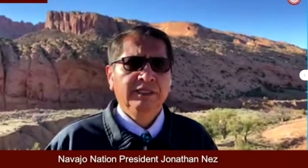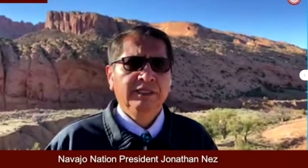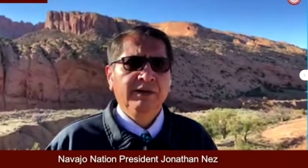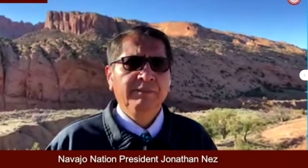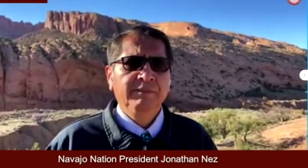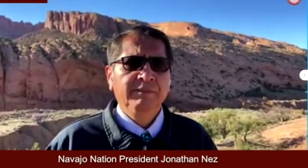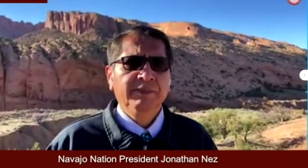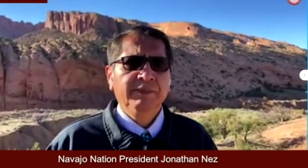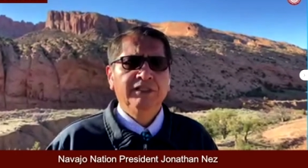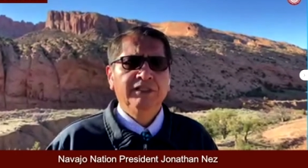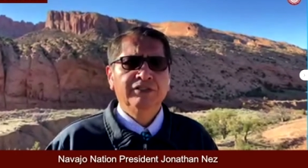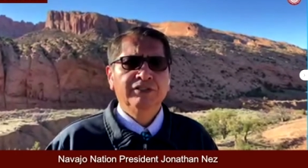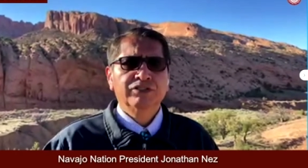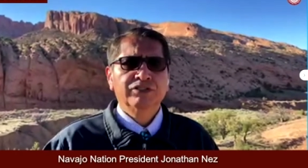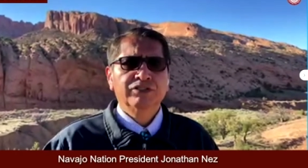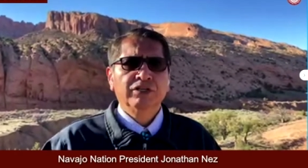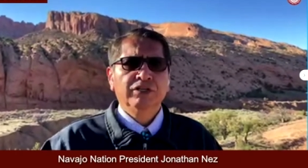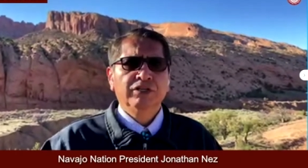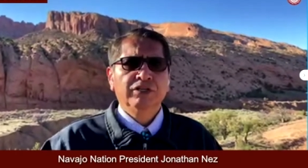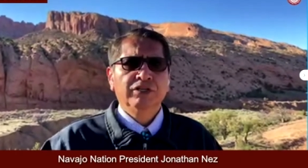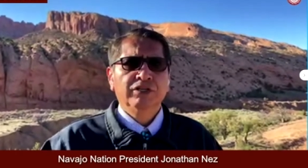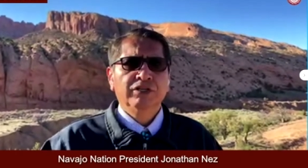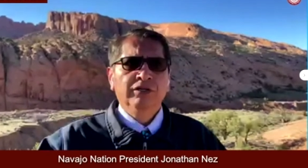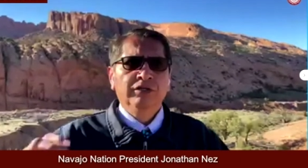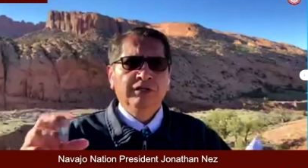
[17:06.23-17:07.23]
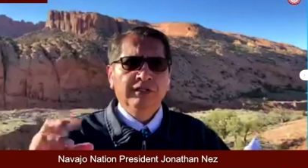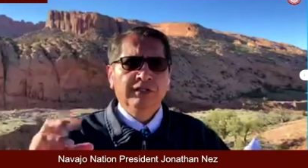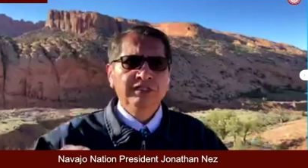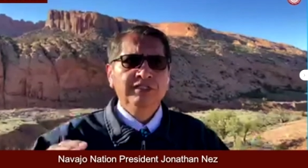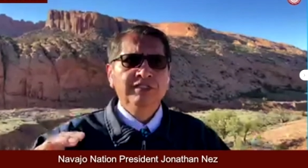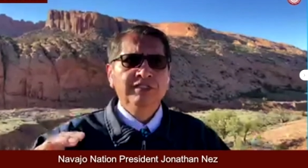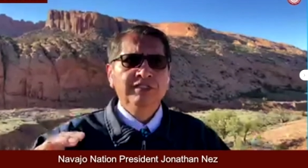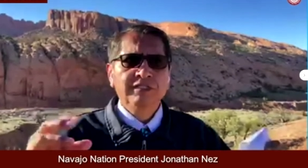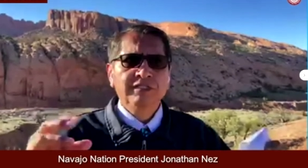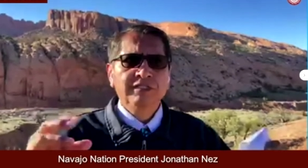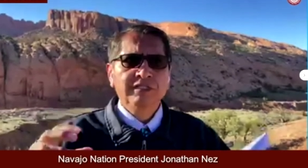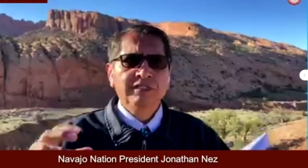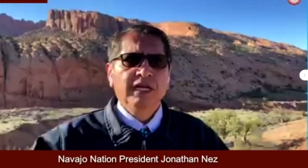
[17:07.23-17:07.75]
That means
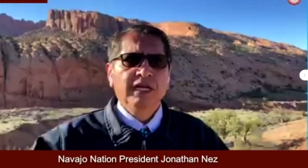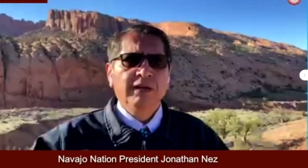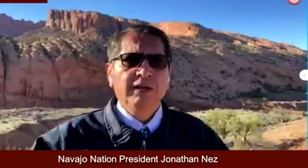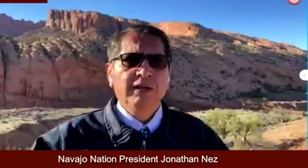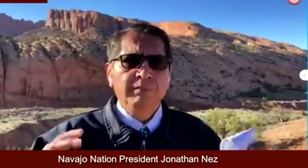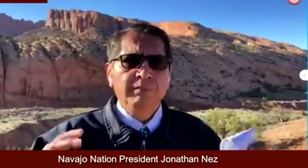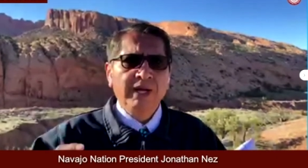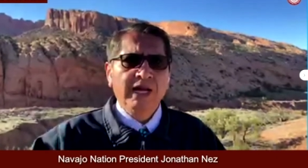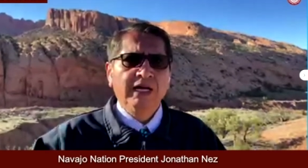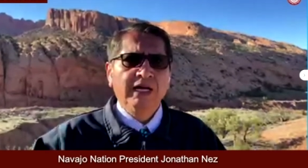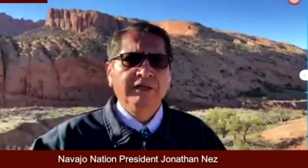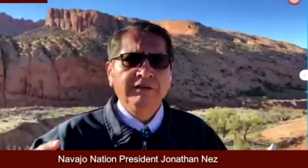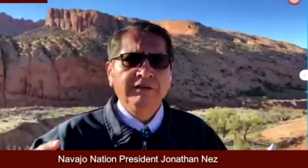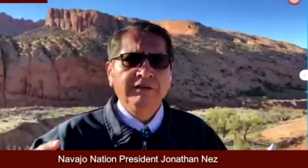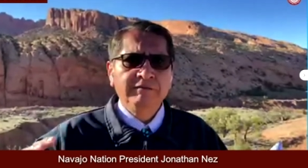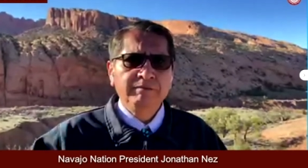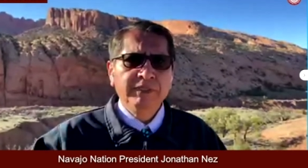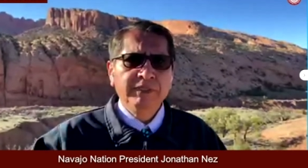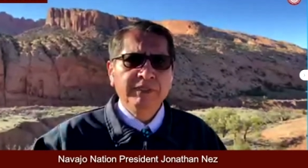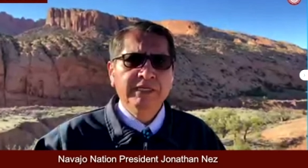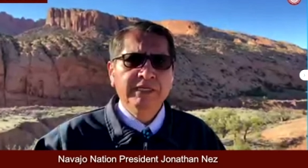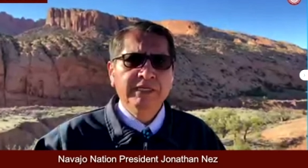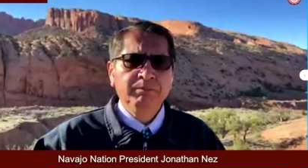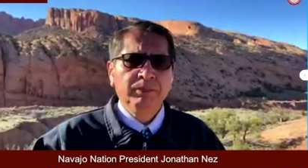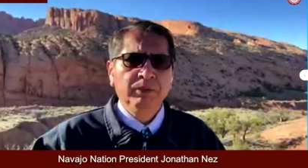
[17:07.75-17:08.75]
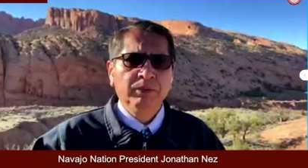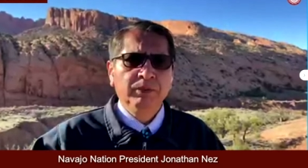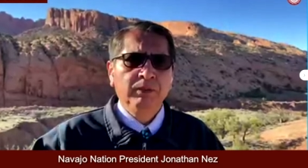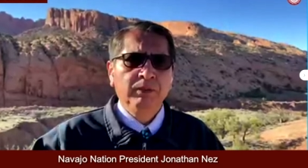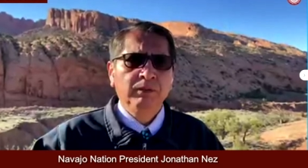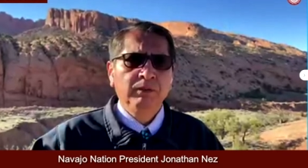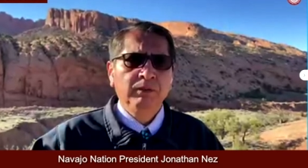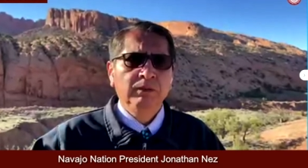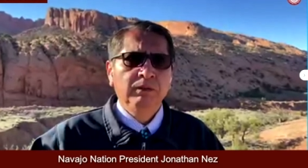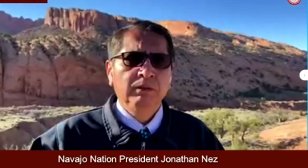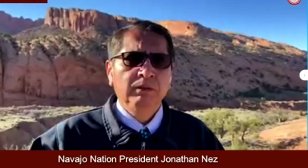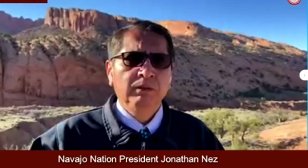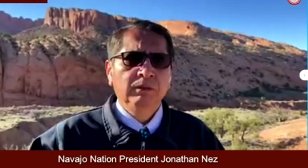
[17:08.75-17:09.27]
this is the amount of
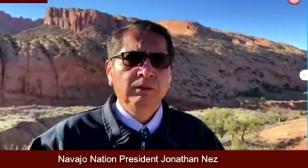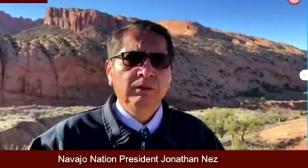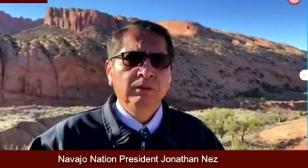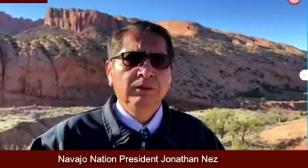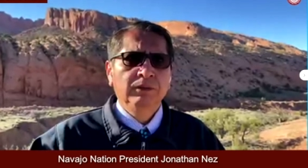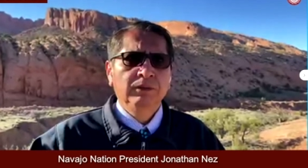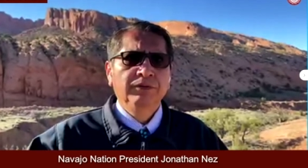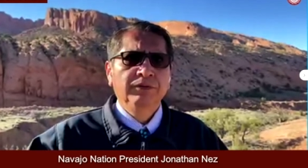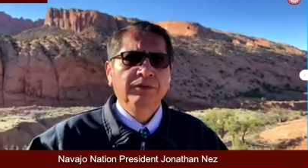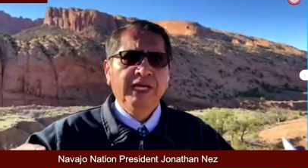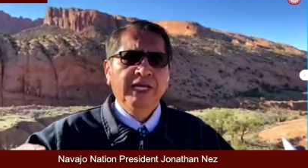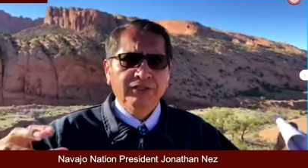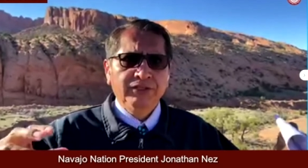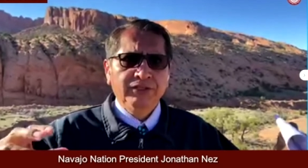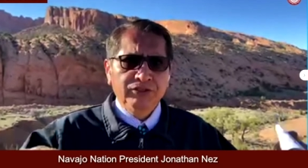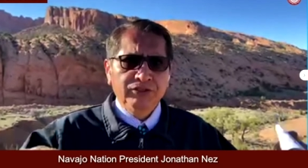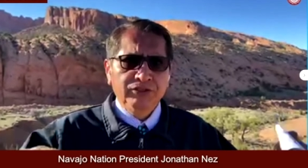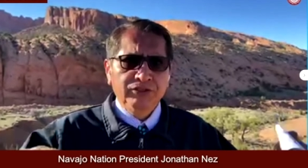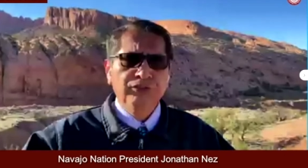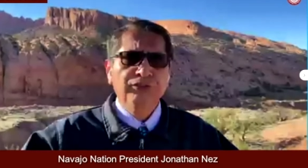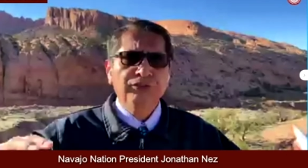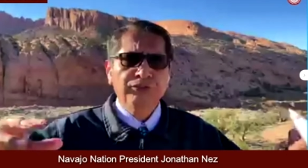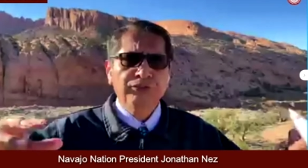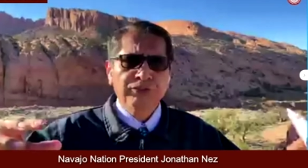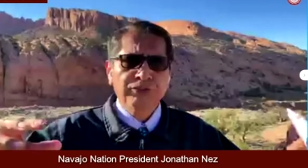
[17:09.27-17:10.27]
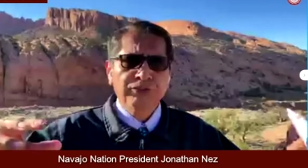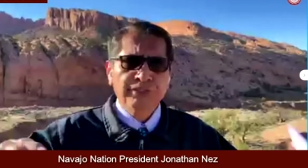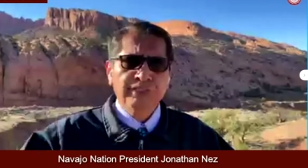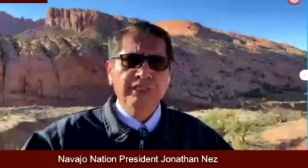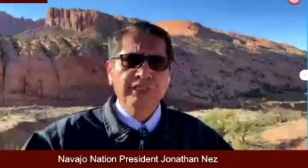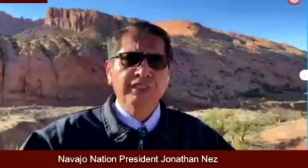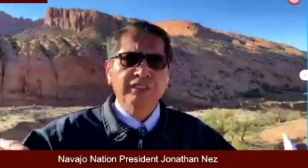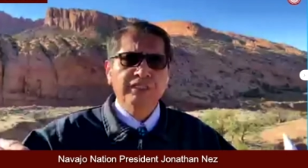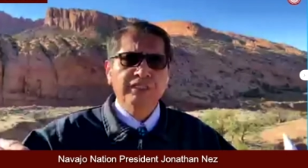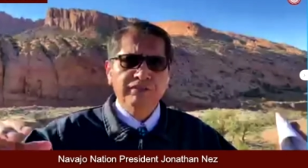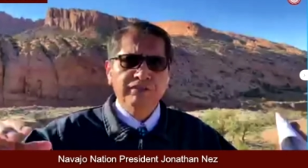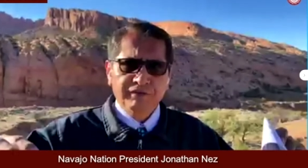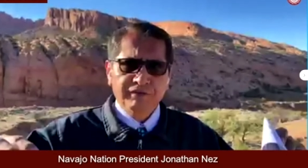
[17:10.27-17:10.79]
people that use
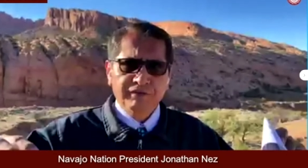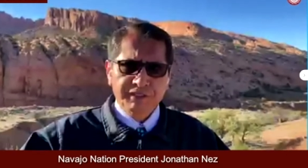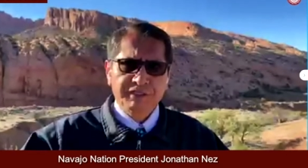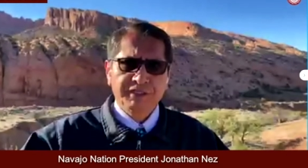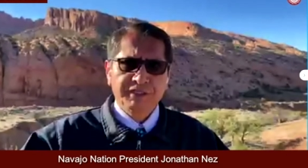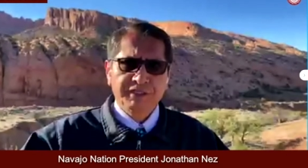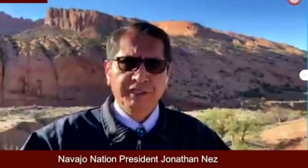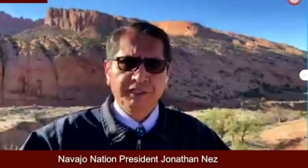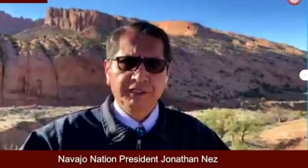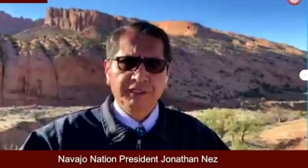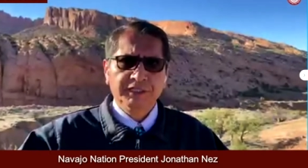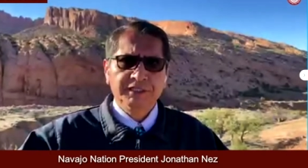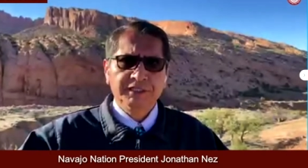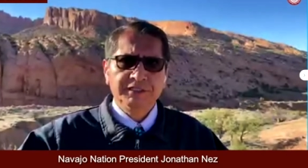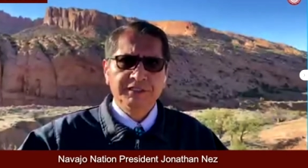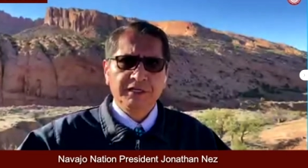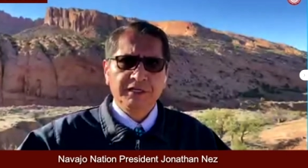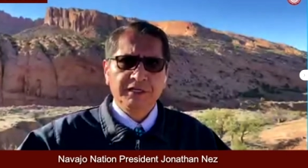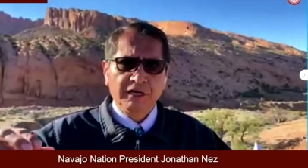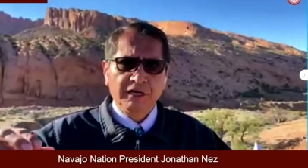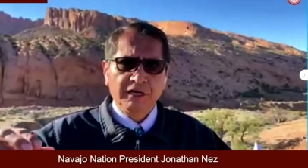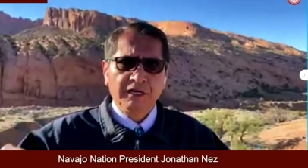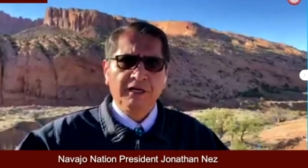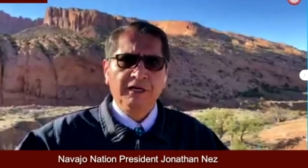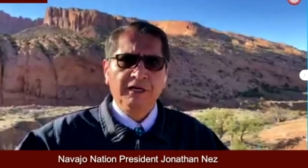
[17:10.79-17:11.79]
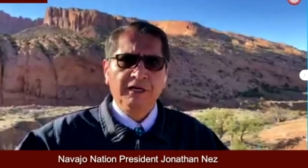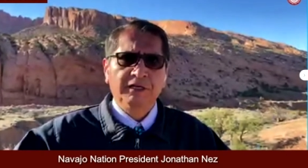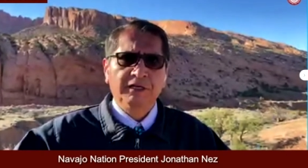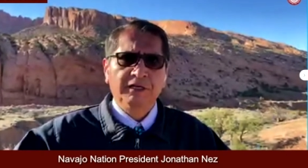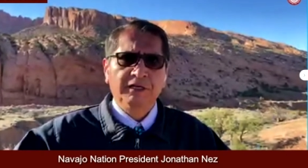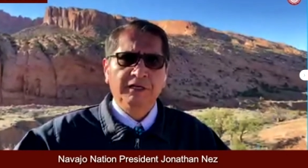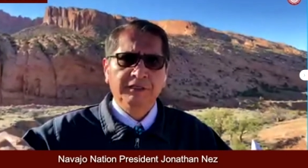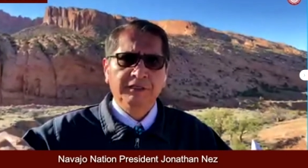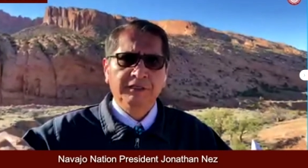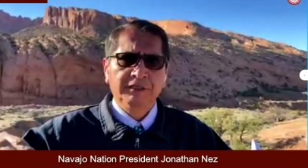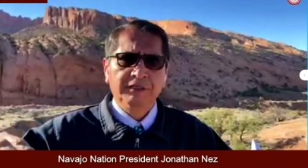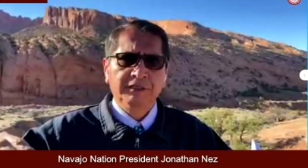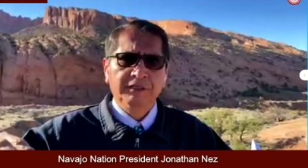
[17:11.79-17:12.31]
these facilities
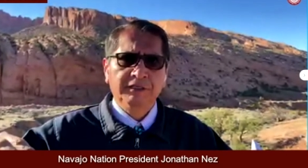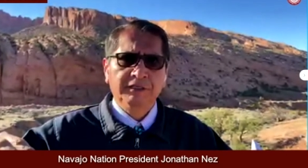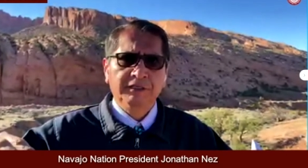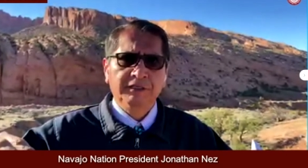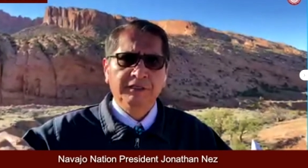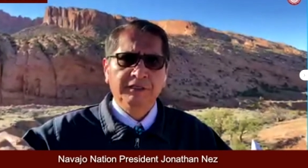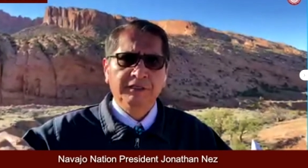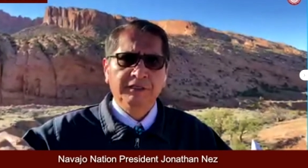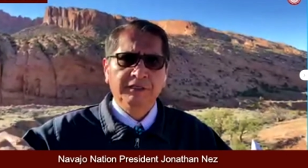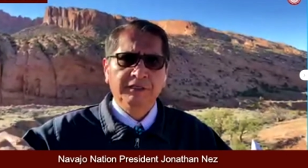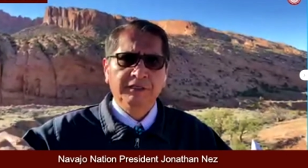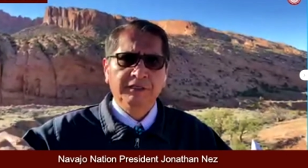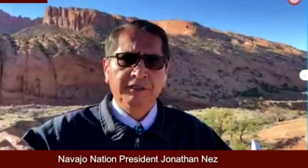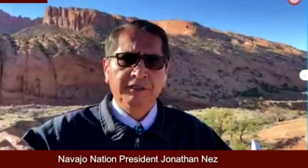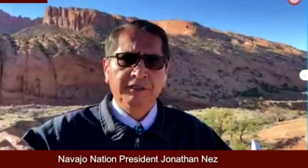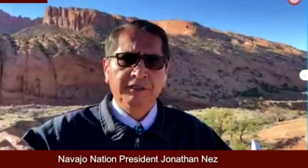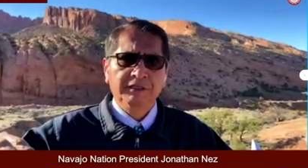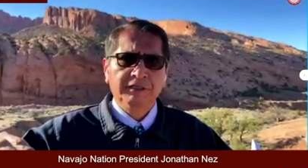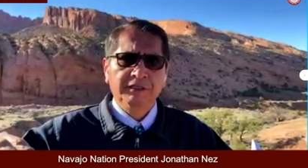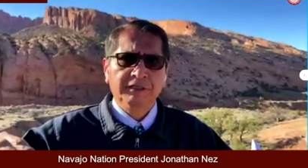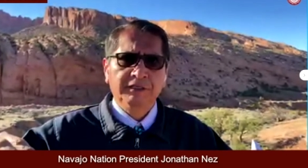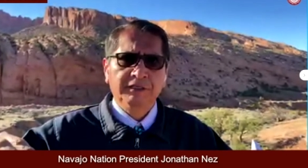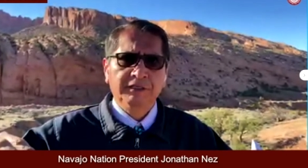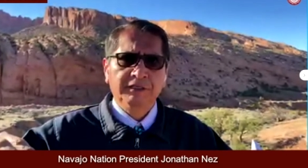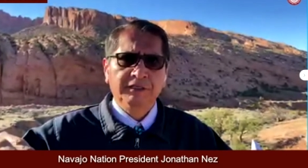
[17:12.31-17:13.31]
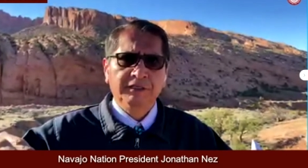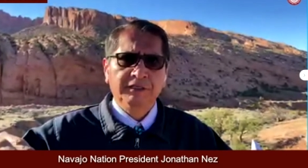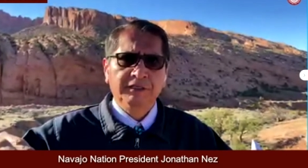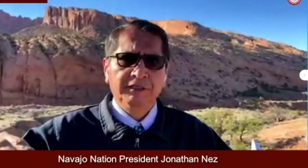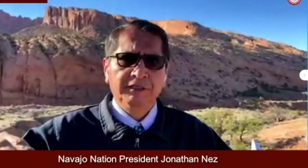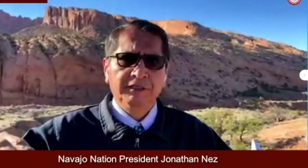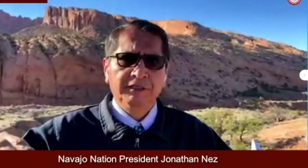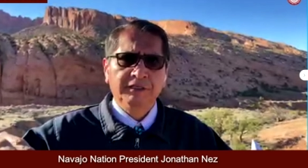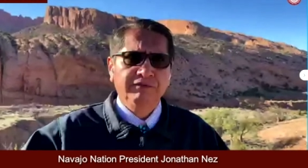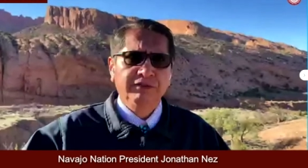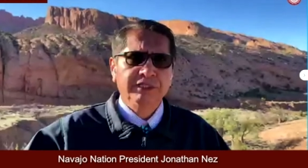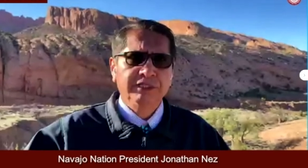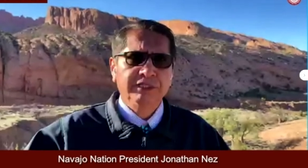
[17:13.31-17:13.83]
on and around the Navajo Nation.